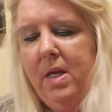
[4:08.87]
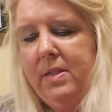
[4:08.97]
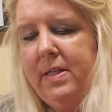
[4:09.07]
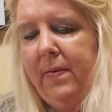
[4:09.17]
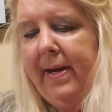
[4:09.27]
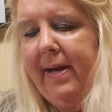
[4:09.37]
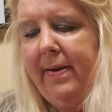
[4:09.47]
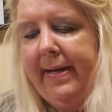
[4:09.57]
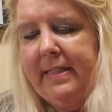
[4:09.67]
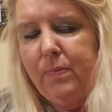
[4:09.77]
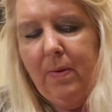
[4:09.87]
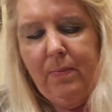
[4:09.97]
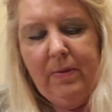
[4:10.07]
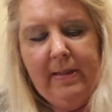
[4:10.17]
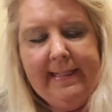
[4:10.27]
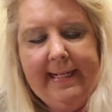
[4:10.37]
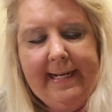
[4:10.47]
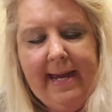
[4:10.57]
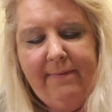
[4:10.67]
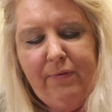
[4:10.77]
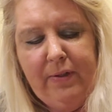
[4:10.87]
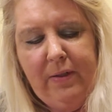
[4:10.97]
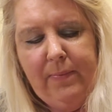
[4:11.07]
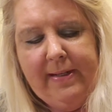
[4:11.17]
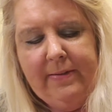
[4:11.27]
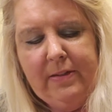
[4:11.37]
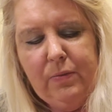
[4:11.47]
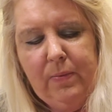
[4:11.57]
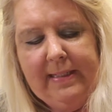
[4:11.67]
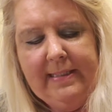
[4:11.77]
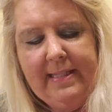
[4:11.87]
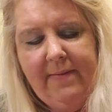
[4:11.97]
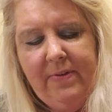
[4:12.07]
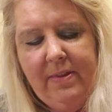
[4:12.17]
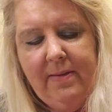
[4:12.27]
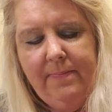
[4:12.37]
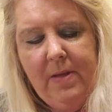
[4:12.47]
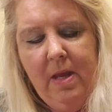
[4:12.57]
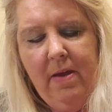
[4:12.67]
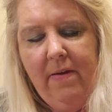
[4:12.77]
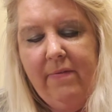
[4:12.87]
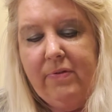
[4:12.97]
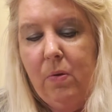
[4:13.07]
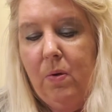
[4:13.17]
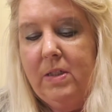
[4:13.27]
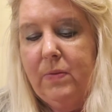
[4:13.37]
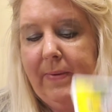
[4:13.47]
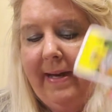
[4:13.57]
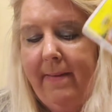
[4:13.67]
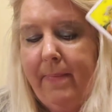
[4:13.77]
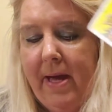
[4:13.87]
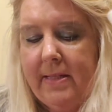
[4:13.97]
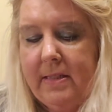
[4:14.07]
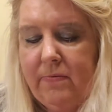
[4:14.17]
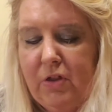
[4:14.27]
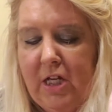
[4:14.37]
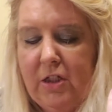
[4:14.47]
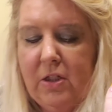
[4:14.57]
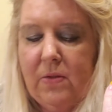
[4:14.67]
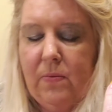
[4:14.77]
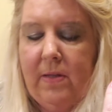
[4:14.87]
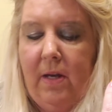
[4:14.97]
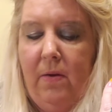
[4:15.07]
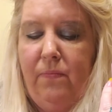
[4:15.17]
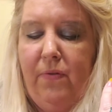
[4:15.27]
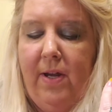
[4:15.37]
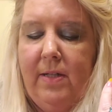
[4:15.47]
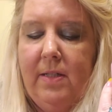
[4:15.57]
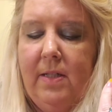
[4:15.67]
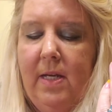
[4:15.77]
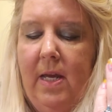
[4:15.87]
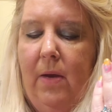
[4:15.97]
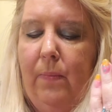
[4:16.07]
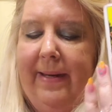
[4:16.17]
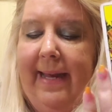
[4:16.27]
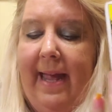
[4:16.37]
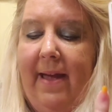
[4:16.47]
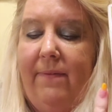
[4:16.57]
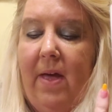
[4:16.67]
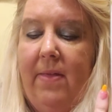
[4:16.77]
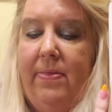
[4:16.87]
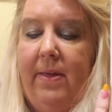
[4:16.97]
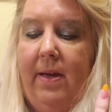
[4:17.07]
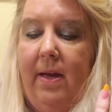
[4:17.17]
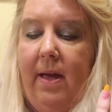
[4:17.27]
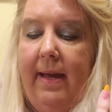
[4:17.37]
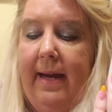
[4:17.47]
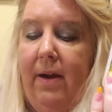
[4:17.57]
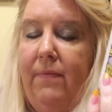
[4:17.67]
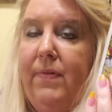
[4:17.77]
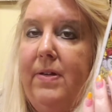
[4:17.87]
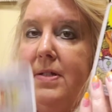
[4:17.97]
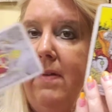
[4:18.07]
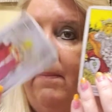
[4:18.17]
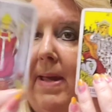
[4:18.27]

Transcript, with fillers: So Aries, what we're looking at for your week of the 27th, of course, we have positive changes on the home front. We have the Hierophant of